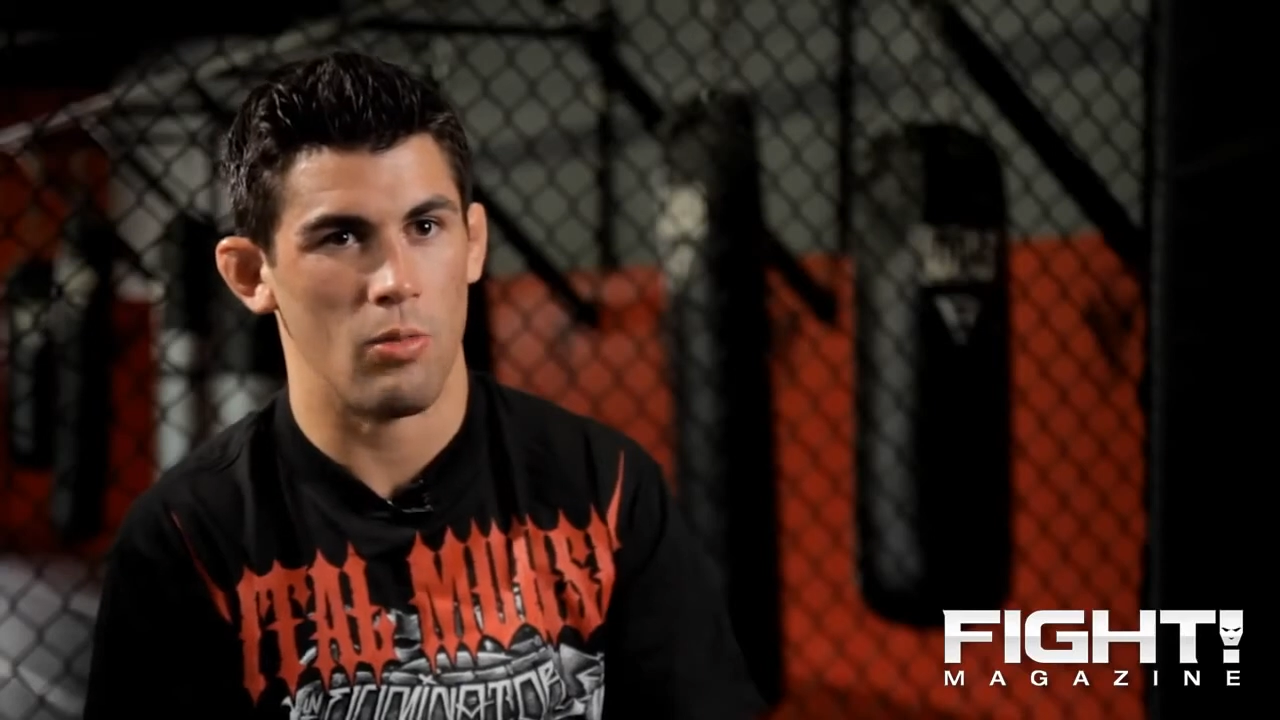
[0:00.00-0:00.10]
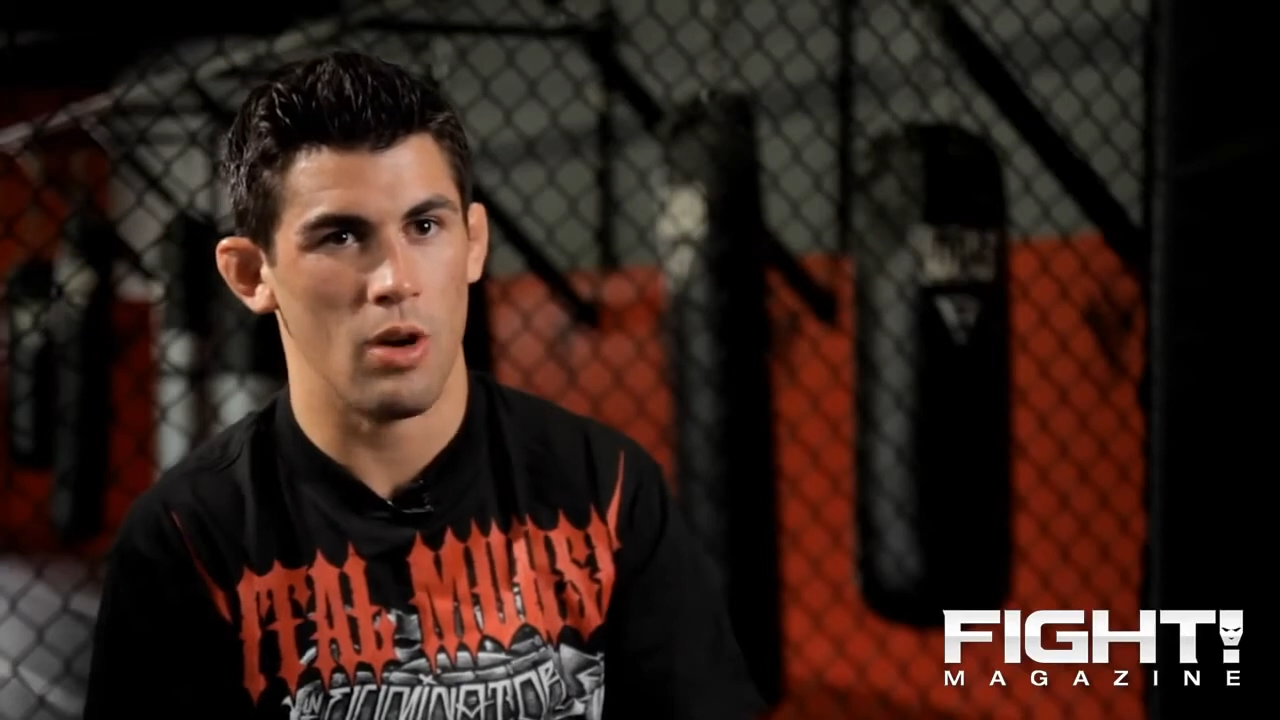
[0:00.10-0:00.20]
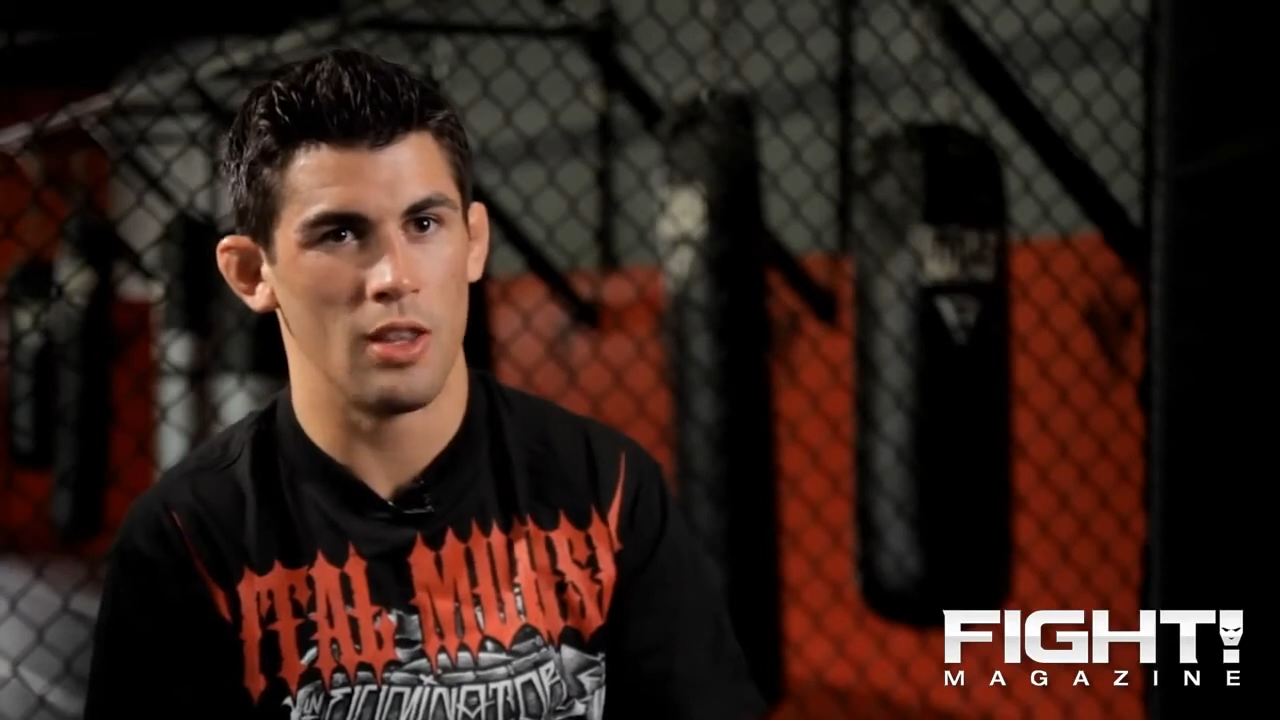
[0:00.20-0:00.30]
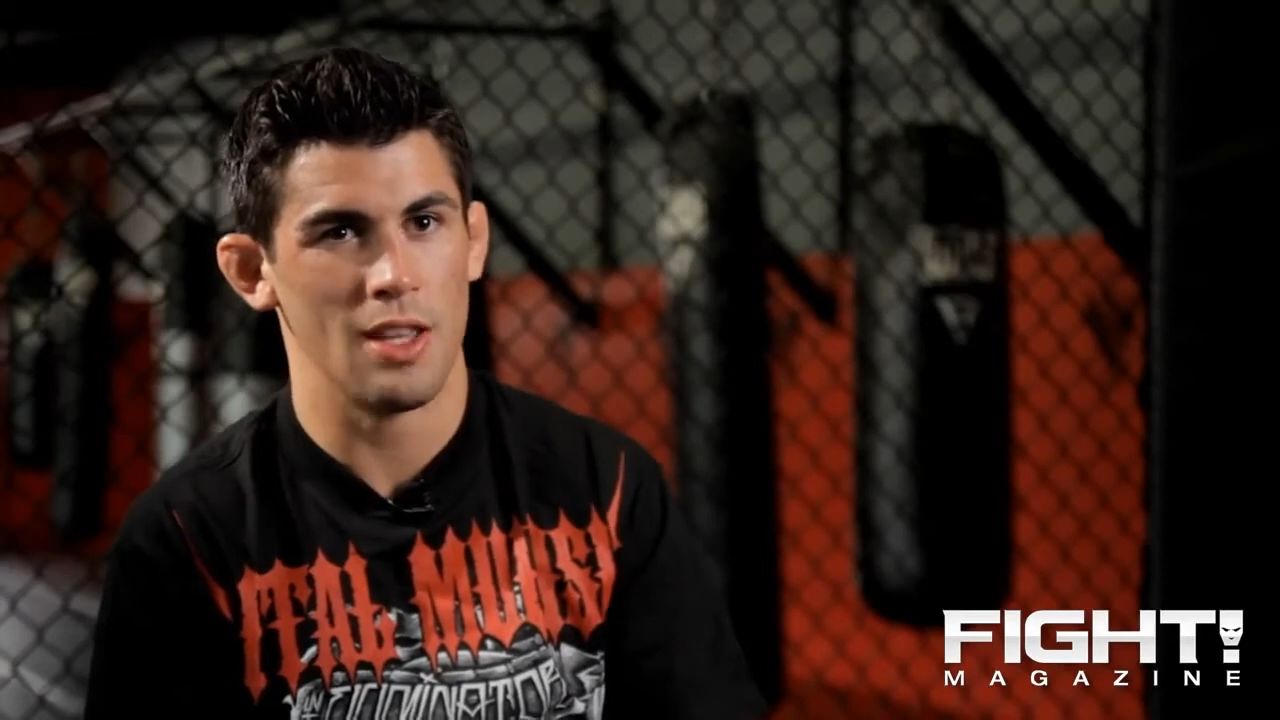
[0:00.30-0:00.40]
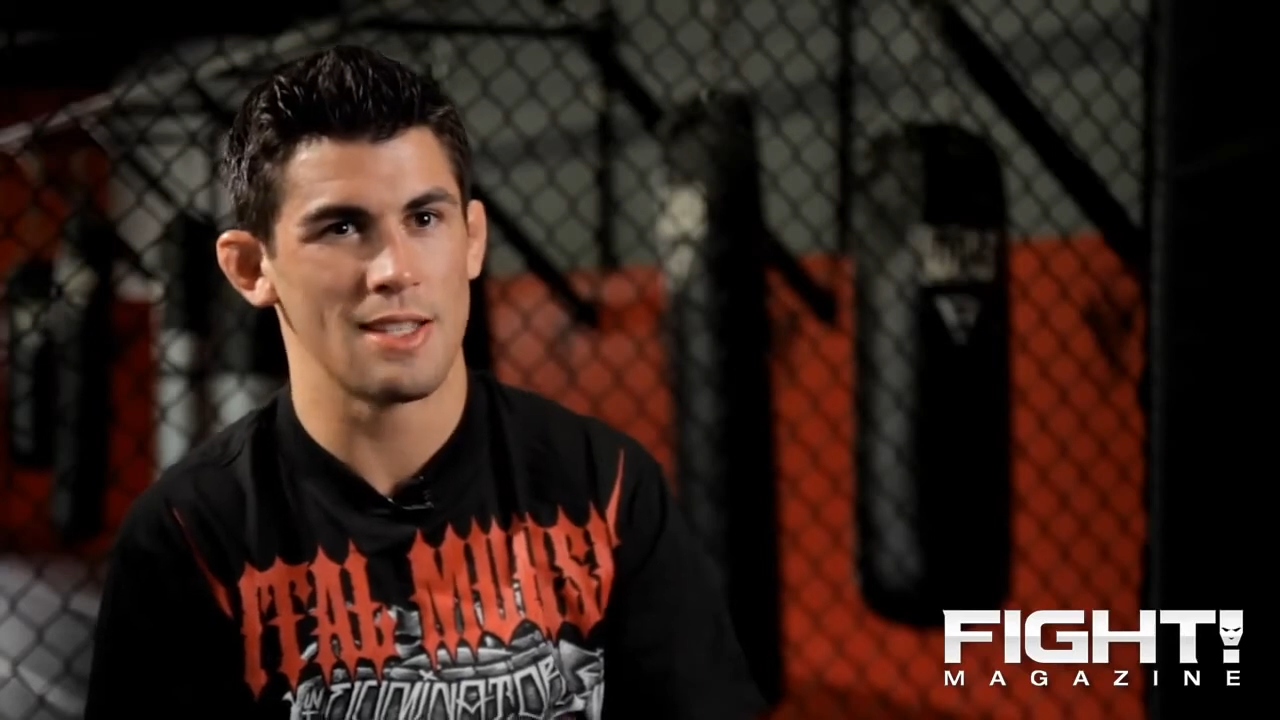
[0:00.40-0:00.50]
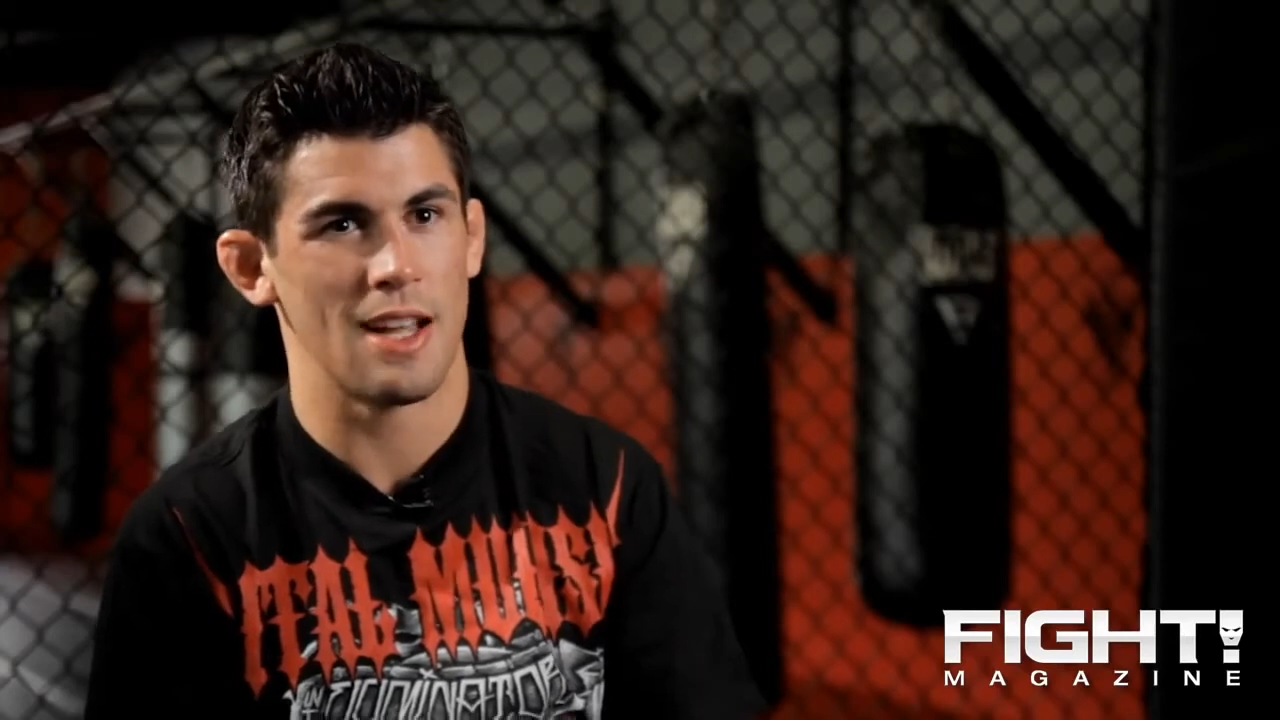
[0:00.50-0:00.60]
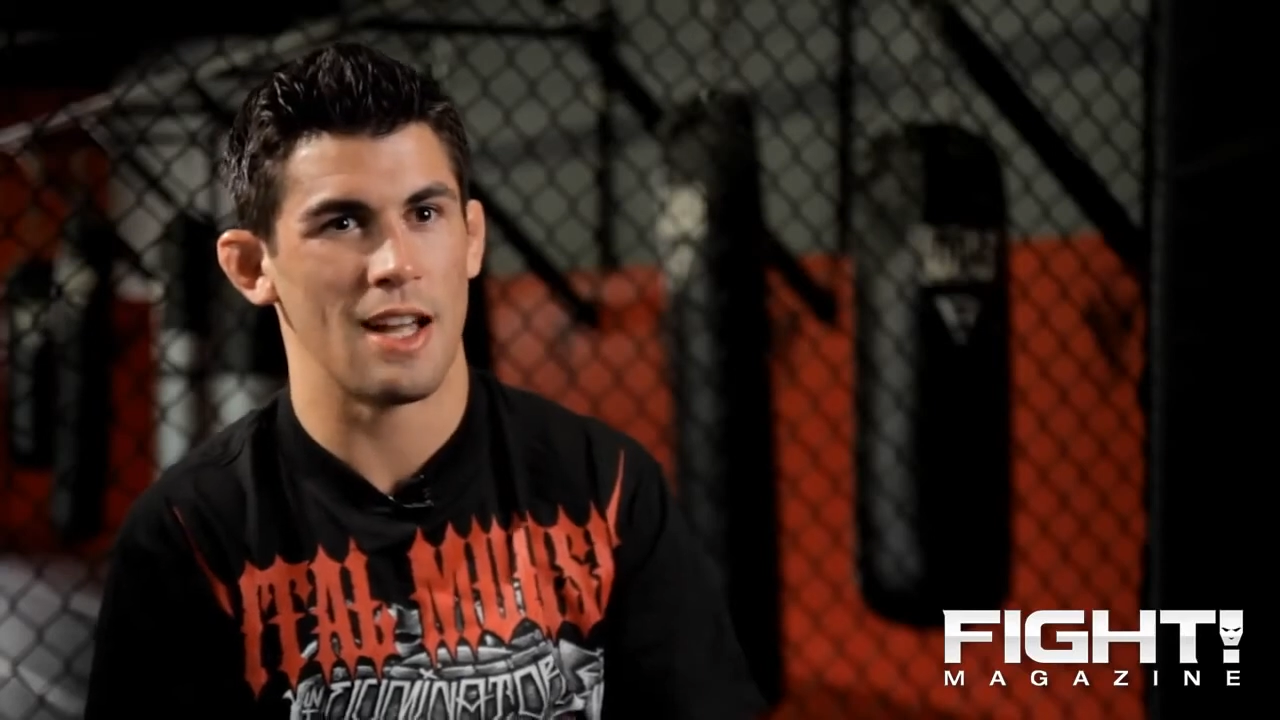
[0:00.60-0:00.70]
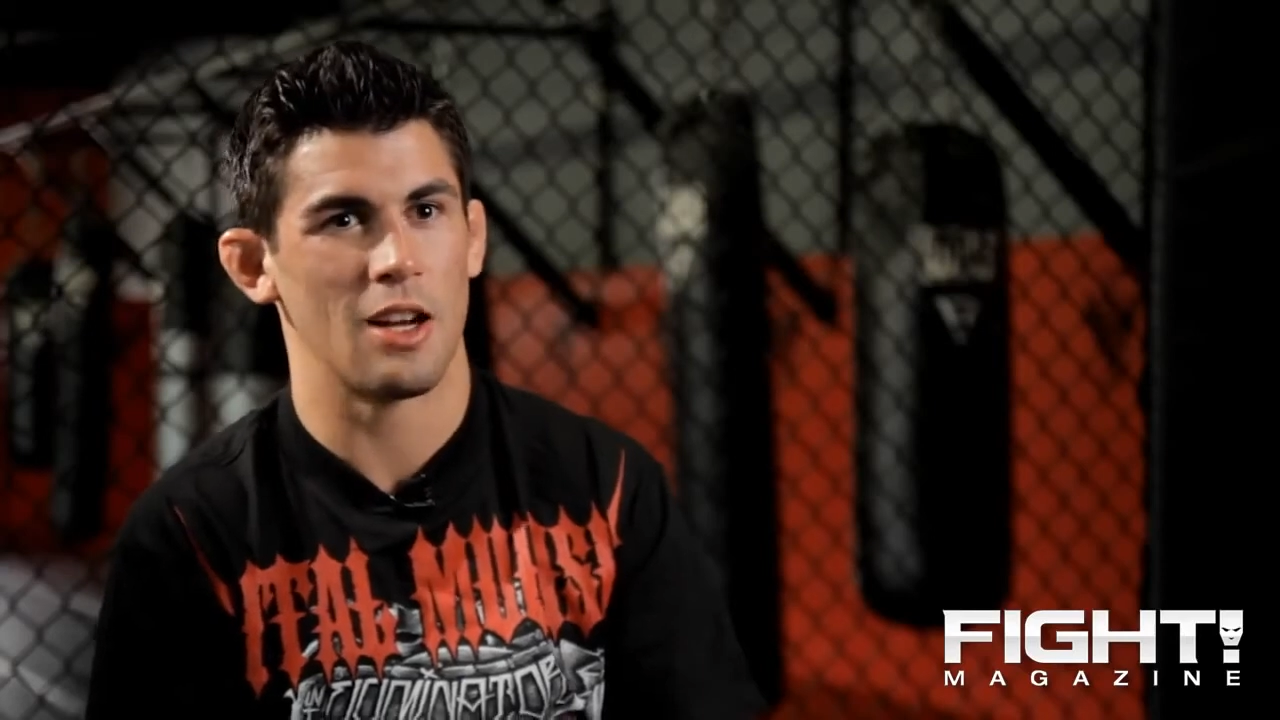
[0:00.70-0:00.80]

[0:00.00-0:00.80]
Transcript: where'd this guy